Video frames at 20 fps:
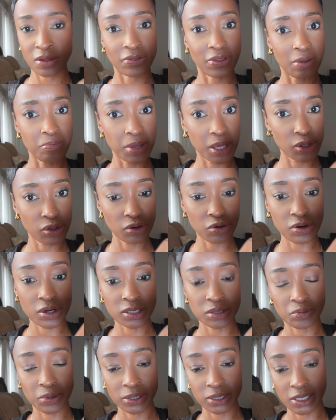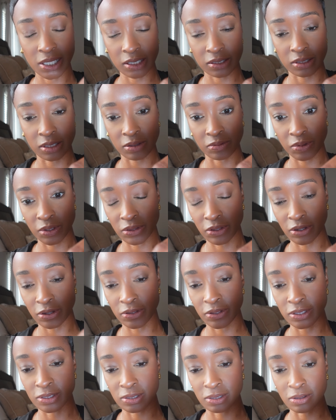They make sure it's protected with
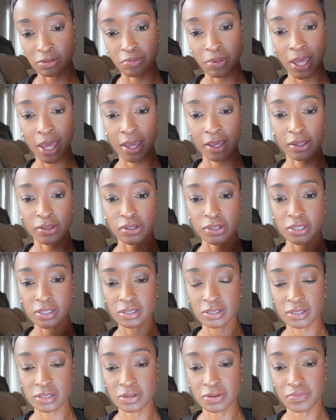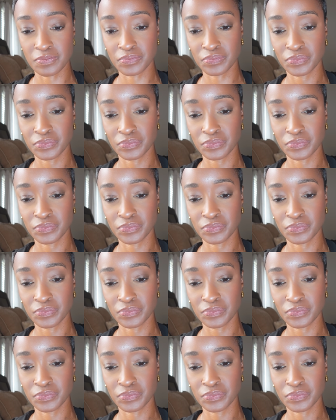all these little packages.